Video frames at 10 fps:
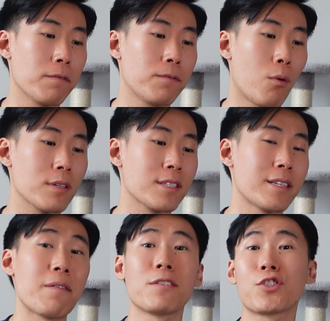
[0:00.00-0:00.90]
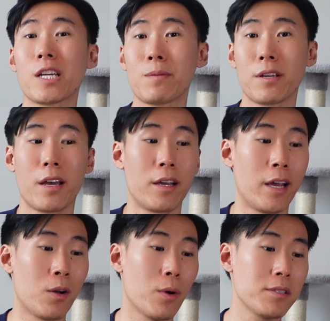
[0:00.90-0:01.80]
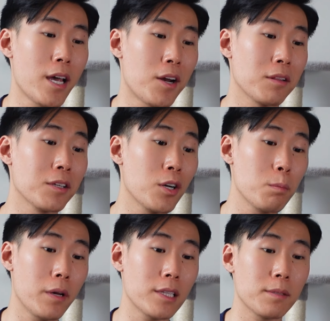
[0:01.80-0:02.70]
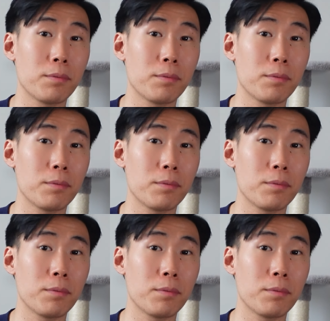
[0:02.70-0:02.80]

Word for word: GPA and it went down a little bit,